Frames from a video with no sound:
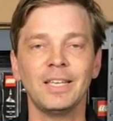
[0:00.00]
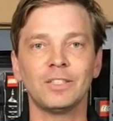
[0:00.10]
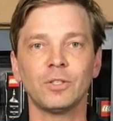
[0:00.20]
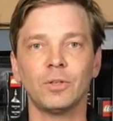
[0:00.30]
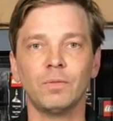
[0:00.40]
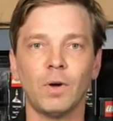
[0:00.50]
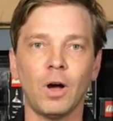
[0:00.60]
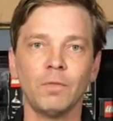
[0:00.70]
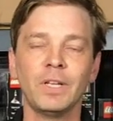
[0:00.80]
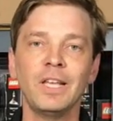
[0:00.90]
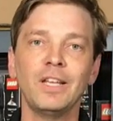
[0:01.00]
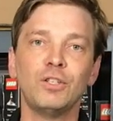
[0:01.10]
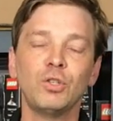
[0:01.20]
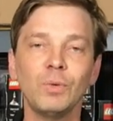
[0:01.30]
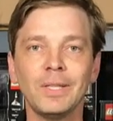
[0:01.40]
is there involved in
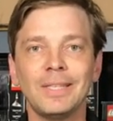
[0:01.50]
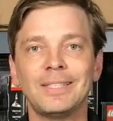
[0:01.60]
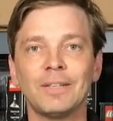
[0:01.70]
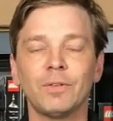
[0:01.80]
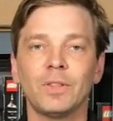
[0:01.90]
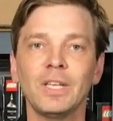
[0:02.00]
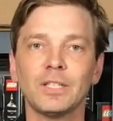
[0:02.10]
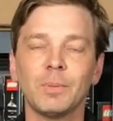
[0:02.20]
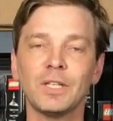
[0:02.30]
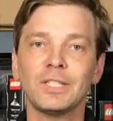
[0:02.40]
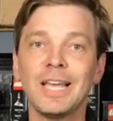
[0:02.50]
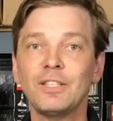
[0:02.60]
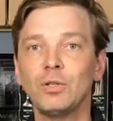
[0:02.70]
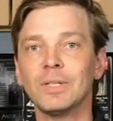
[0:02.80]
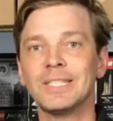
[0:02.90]
doing these different things? Because
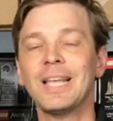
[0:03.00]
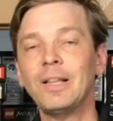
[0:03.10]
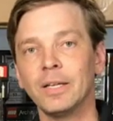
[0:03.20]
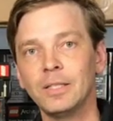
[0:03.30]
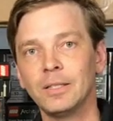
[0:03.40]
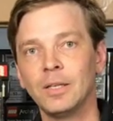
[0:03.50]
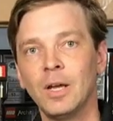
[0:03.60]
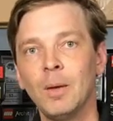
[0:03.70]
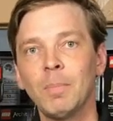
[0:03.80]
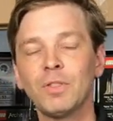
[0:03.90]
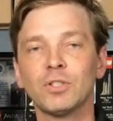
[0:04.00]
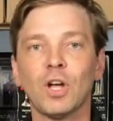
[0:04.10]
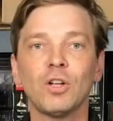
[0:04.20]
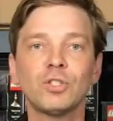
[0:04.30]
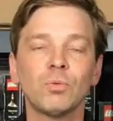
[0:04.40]
yes, you can sell it, but there's
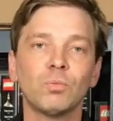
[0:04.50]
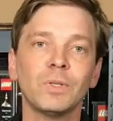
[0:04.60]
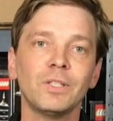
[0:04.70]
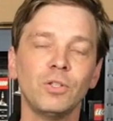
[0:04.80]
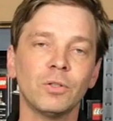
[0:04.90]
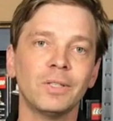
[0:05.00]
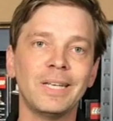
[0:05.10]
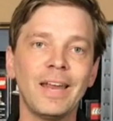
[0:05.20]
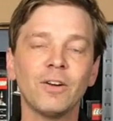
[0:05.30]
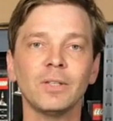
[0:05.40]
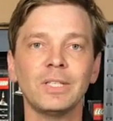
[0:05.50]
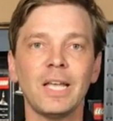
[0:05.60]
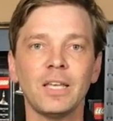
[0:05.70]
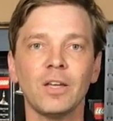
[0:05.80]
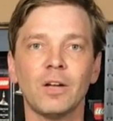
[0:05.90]
also, you're inherently
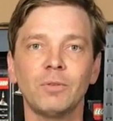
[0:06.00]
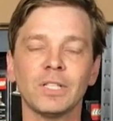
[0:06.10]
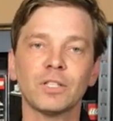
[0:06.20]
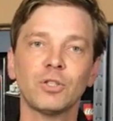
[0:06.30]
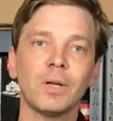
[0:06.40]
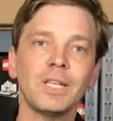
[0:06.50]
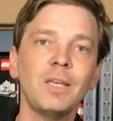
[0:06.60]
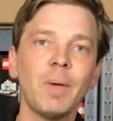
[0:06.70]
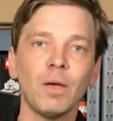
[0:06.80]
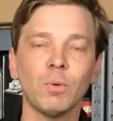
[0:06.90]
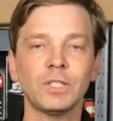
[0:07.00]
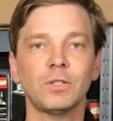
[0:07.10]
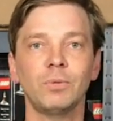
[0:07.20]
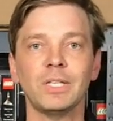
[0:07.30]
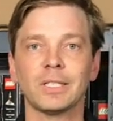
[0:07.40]
taking on risk. So on eBay, what's
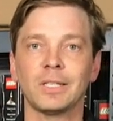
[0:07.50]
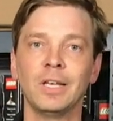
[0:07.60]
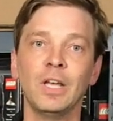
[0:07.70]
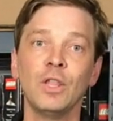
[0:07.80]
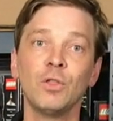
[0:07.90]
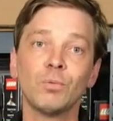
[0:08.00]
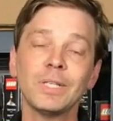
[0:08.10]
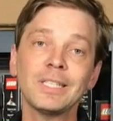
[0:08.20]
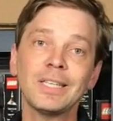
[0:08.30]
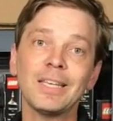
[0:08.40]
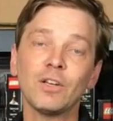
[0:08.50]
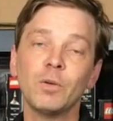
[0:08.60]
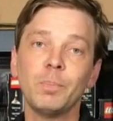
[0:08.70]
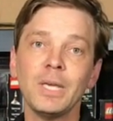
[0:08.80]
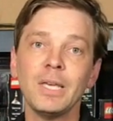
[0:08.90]
the risk? The risk
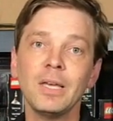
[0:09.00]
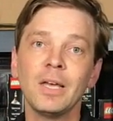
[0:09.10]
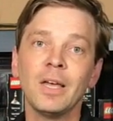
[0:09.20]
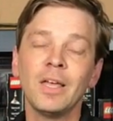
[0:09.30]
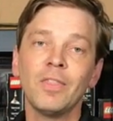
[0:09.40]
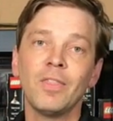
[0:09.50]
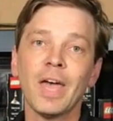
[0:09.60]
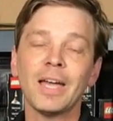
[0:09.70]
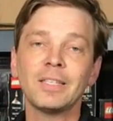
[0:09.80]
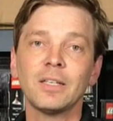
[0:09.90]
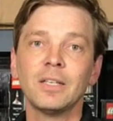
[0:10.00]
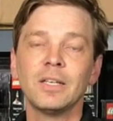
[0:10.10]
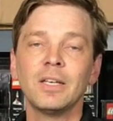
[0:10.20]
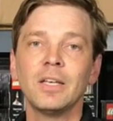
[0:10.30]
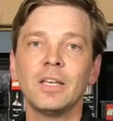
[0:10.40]
could be that
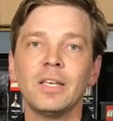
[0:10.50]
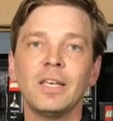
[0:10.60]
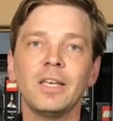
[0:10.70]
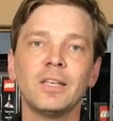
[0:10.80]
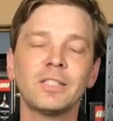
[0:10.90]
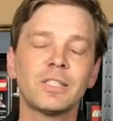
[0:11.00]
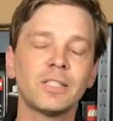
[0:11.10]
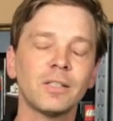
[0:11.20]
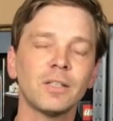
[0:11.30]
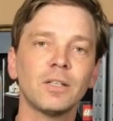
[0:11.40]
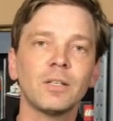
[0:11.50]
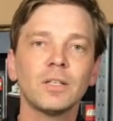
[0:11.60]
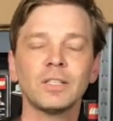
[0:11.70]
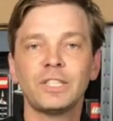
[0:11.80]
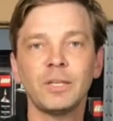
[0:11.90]
it's
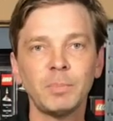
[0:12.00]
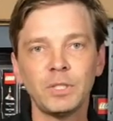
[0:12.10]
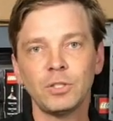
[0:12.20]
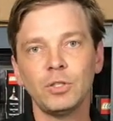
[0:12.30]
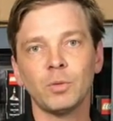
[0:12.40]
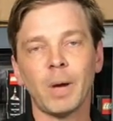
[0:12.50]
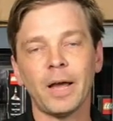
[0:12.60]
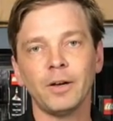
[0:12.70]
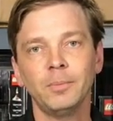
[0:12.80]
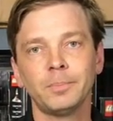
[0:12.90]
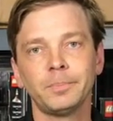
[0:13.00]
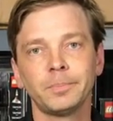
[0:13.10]
shipped to your buyer